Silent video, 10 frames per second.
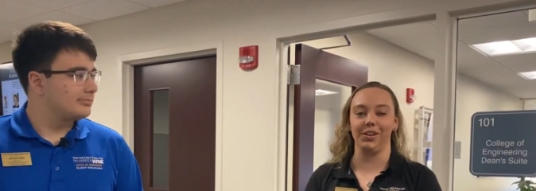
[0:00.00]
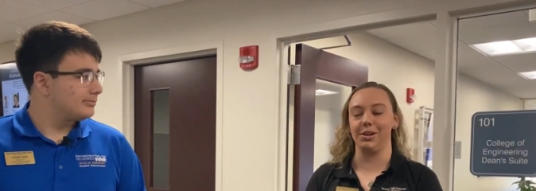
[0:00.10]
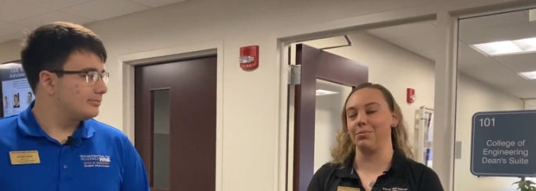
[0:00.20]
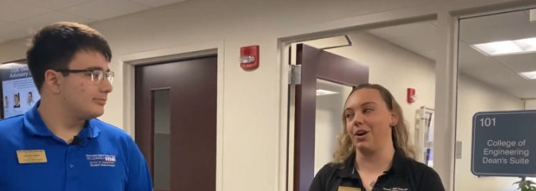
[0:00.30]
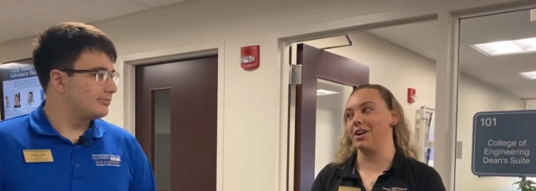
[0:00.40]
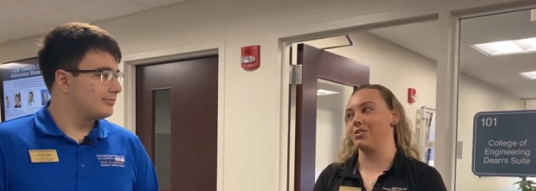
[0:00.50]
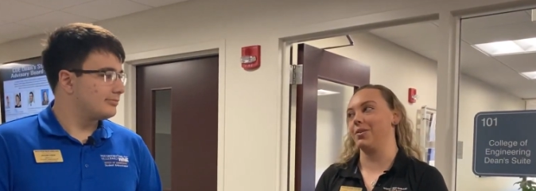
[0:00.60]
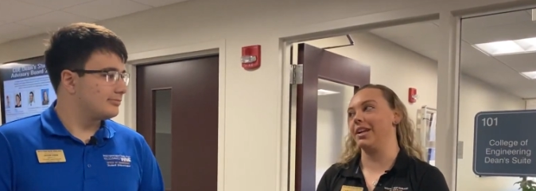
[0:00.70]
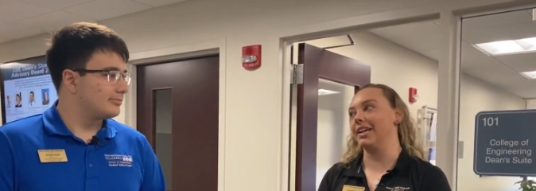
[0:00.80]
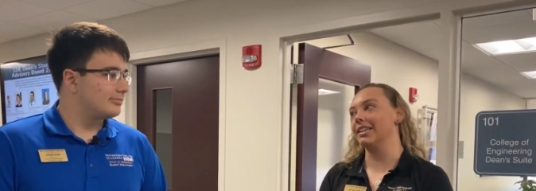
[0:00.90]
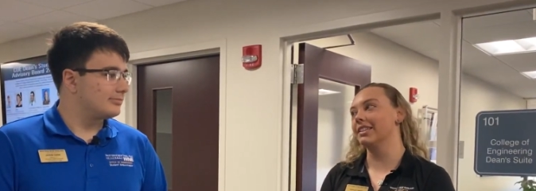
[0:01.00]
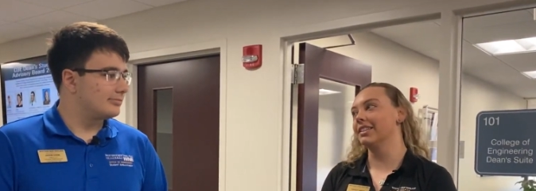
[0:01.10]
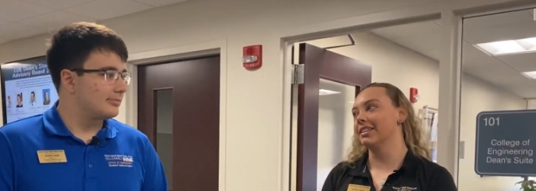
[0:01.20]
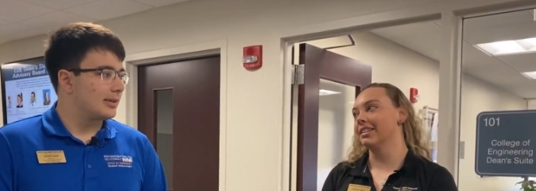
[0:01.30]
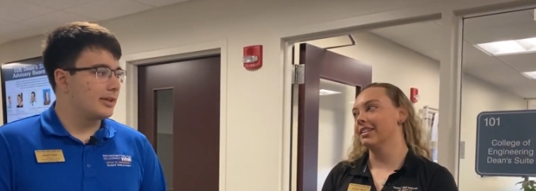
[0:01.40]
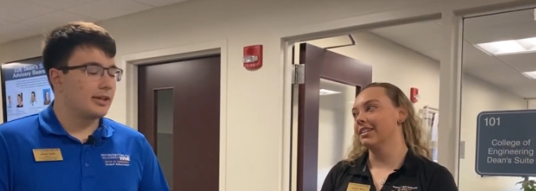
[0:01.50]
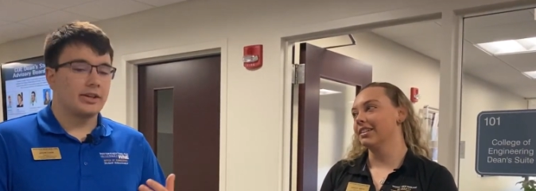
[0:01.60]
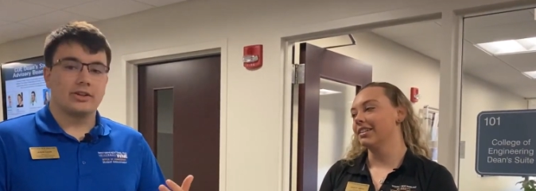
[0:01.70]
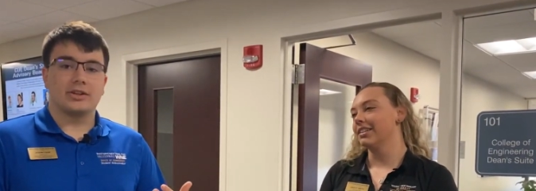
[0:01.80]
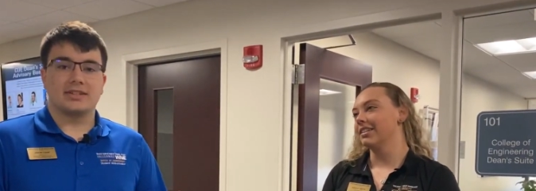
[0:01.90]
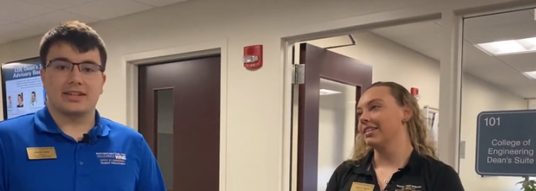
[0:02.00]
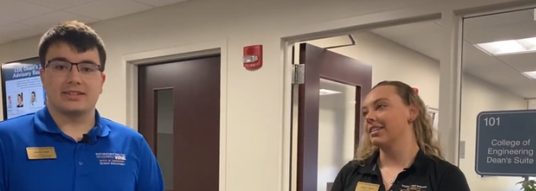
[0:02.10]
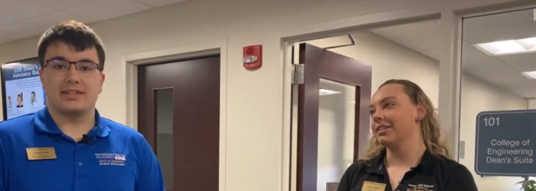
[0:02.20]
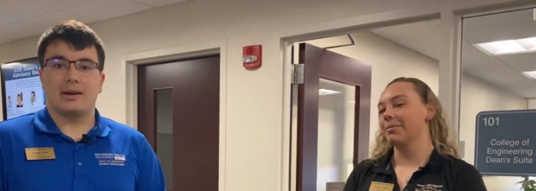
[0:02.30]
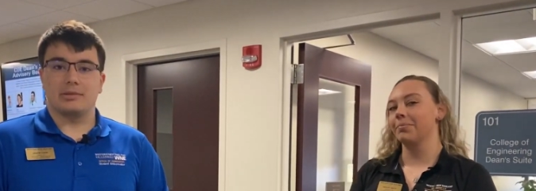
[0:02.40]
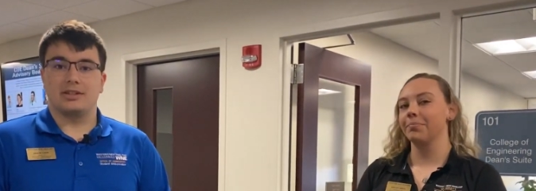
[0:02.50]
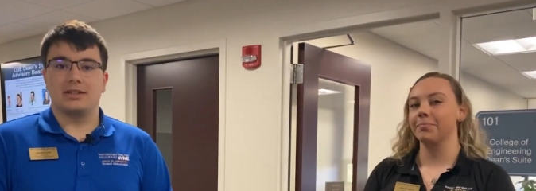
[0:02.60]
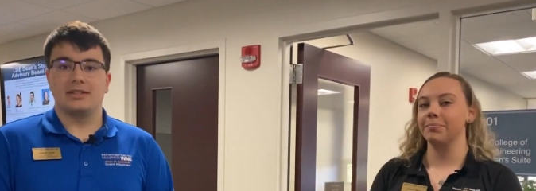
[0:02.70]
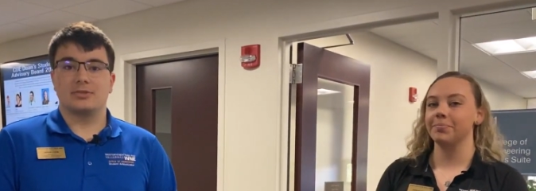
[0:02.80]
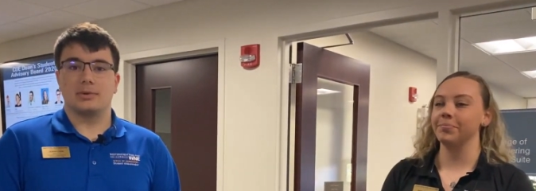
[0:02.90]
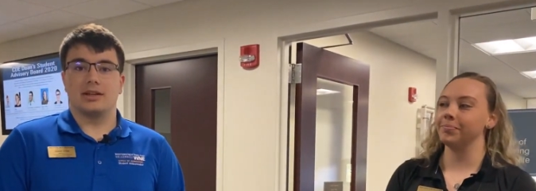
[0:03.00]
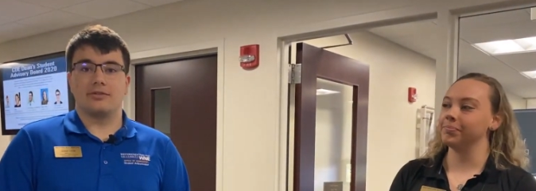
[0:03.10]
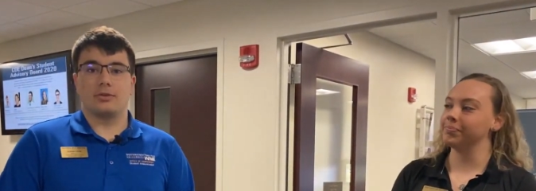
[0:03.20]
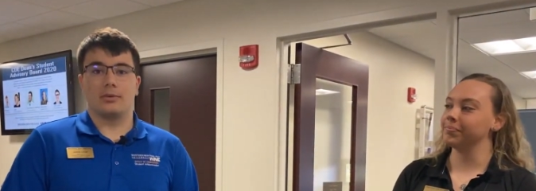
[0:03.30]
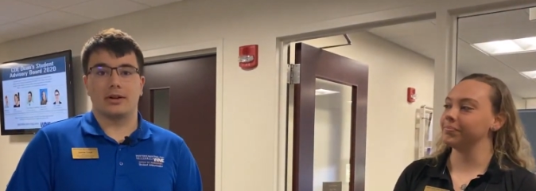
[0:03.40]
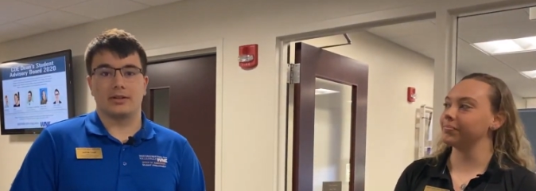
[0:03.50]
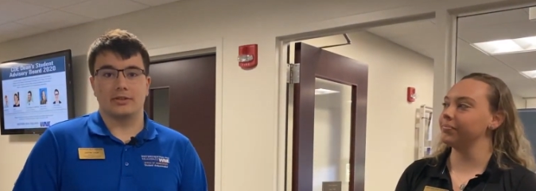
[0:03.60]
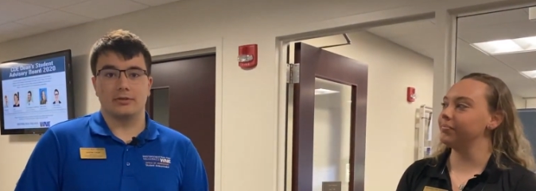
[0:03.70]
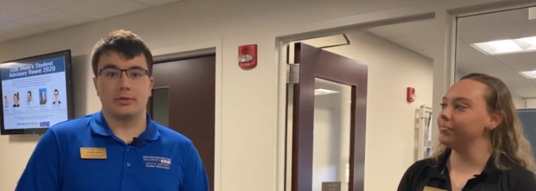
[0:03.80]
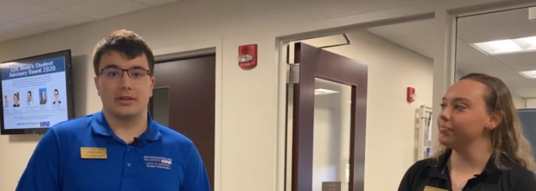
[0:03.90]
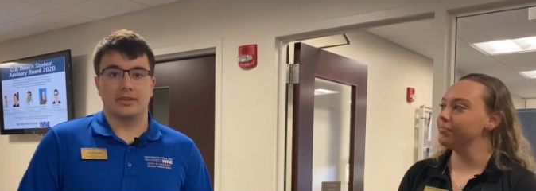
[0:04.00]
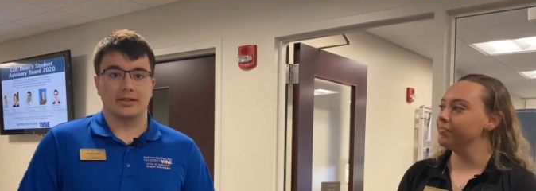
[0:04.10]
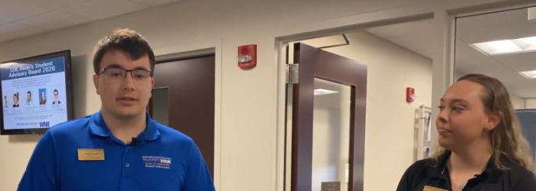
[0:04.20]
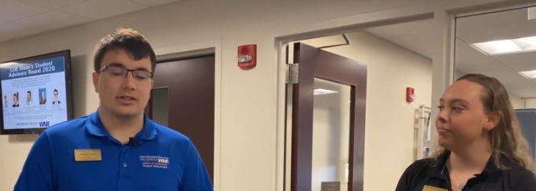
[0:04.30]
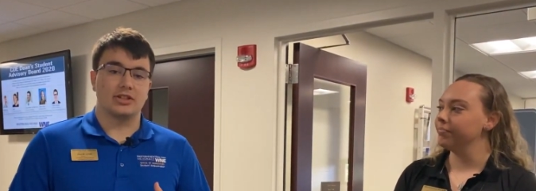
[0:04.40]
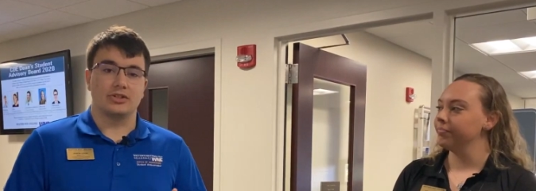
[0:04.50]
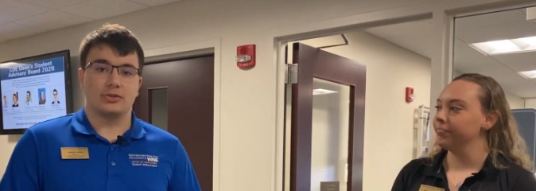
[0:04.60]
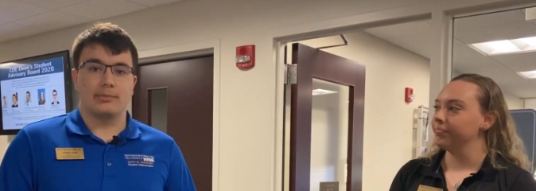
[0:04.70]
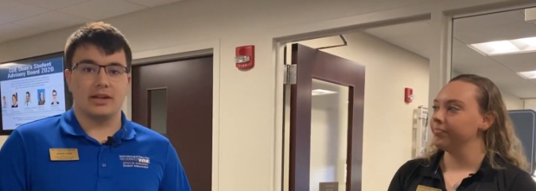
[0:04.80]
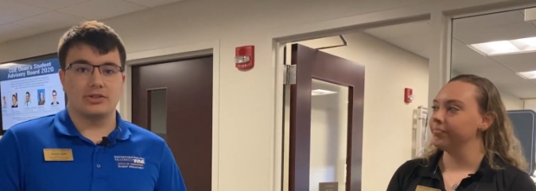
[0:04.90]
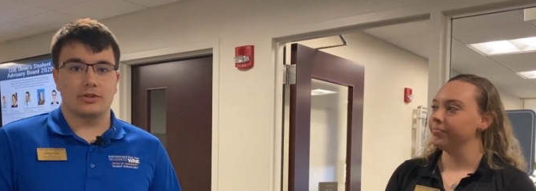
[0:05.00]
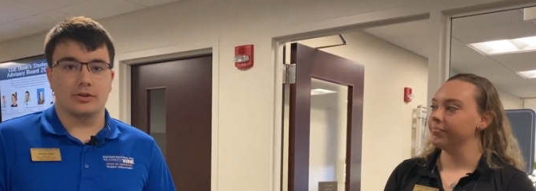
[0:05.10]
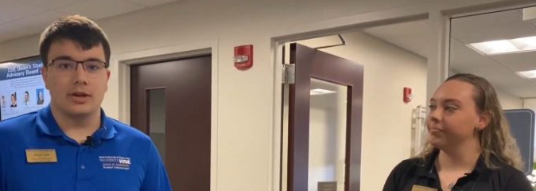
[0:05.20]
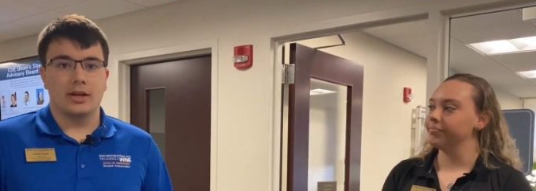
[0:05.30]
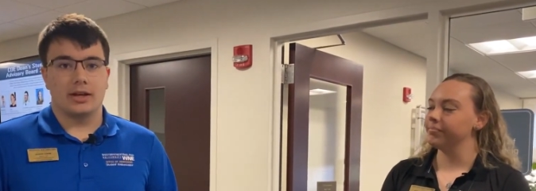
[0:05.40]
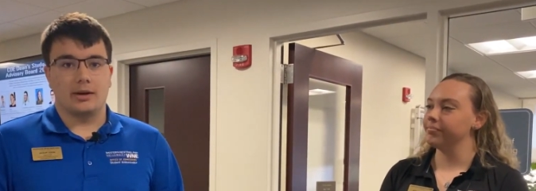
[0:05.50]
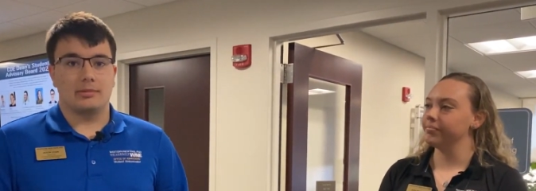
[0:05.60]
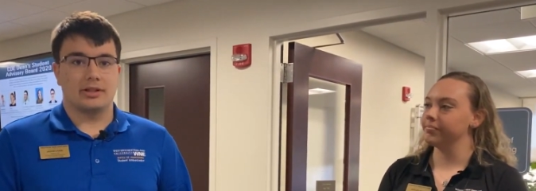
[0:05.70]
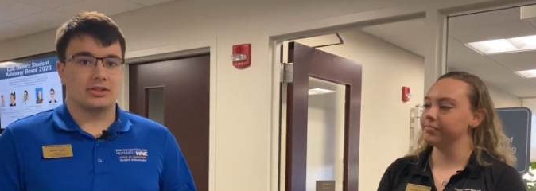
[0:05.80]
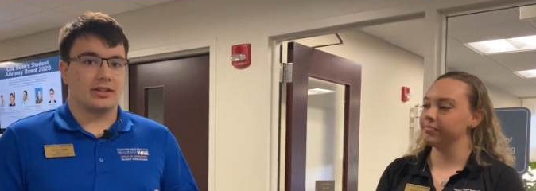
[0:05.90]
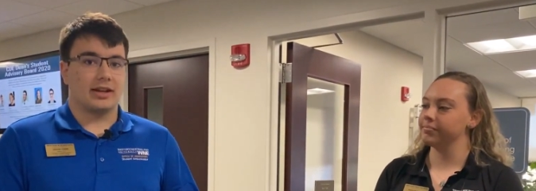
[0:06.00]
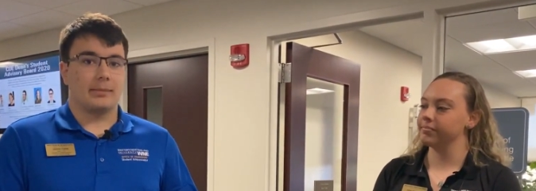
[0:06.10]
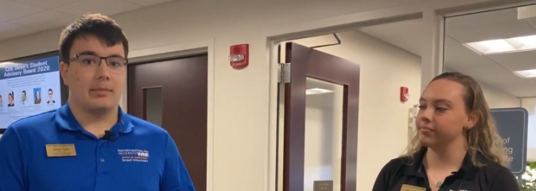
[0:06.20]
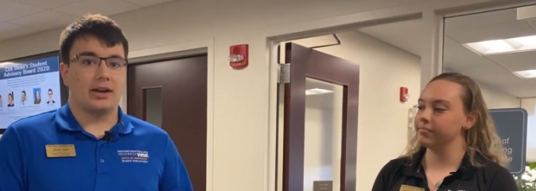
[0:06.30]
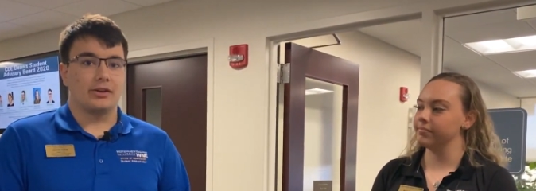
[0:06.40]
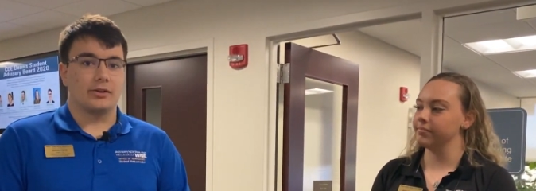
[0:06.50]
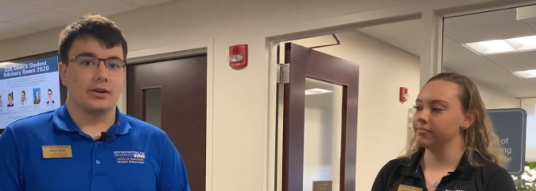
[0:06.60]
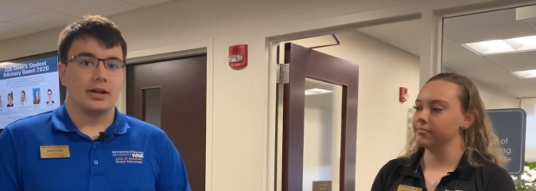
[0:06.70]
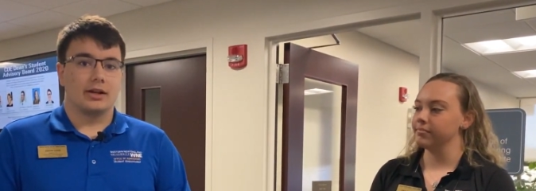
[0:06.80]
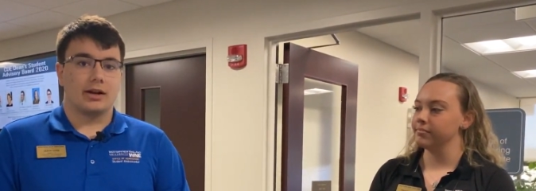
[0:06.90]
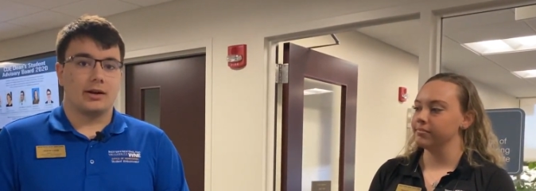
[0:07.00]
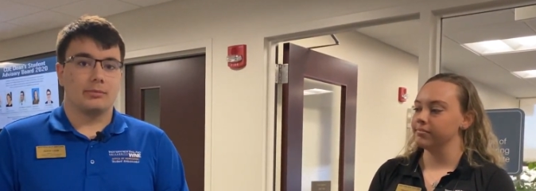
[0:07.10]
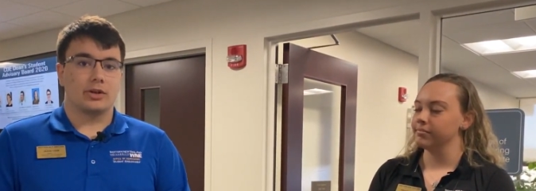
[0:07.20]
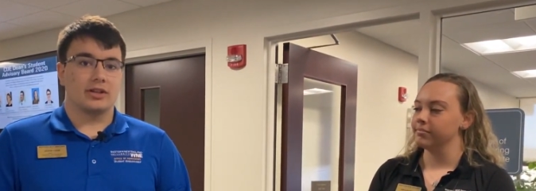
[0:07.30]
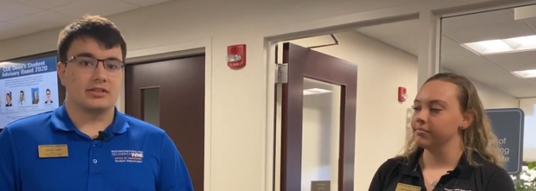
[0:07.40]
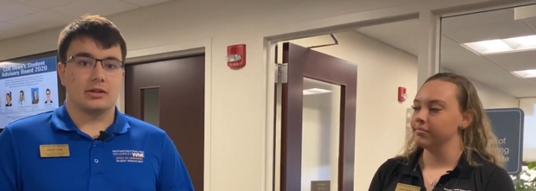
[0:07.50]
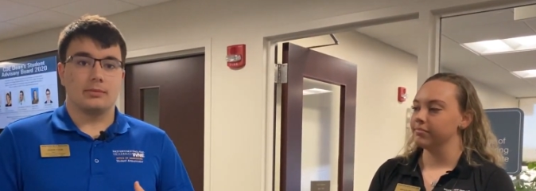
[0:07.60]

Speaker 1: you end up graduating.
Speaker 2: You can take a stop in the Dean Suite if you want to do anything like change your major, uh, potentially add a minor, um, look at